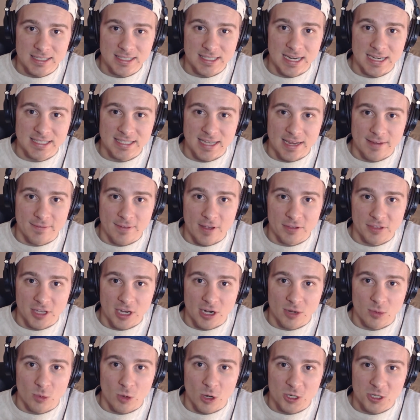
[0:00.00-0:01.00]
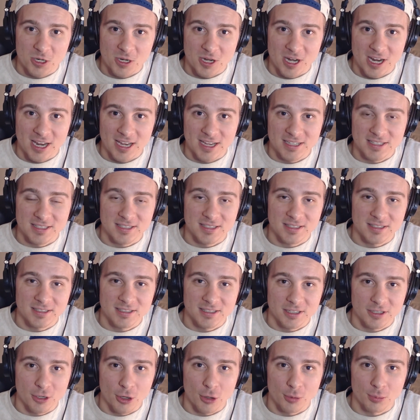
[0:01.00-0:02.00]
Stay safe out there. Wash your
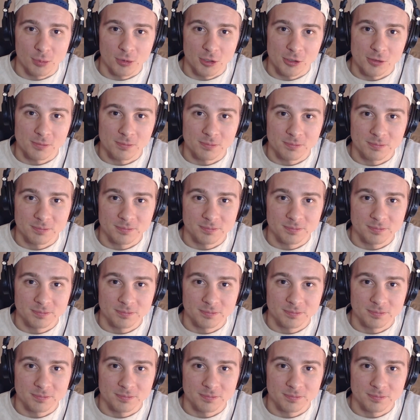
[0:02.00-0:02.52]
hands and go blue.